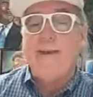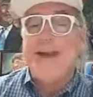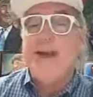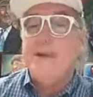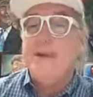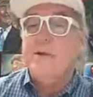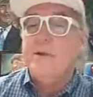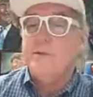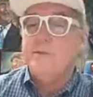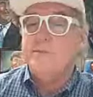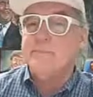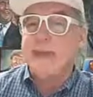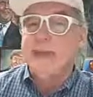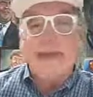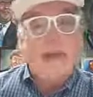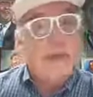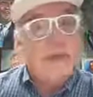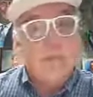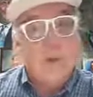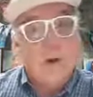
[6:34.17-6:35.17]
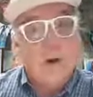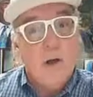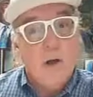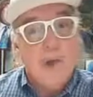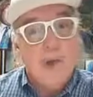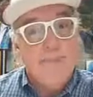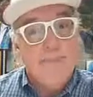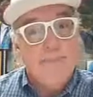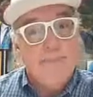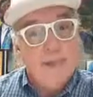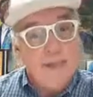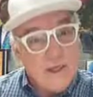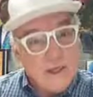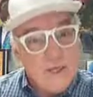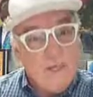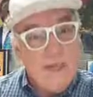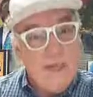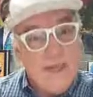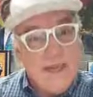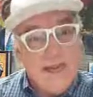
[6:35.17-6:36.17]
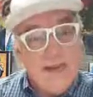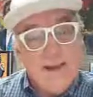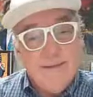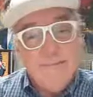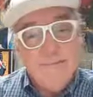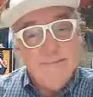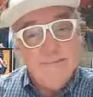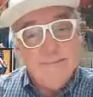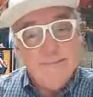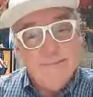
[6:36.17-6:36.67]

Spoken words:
value. Add them all up, and guess what you get?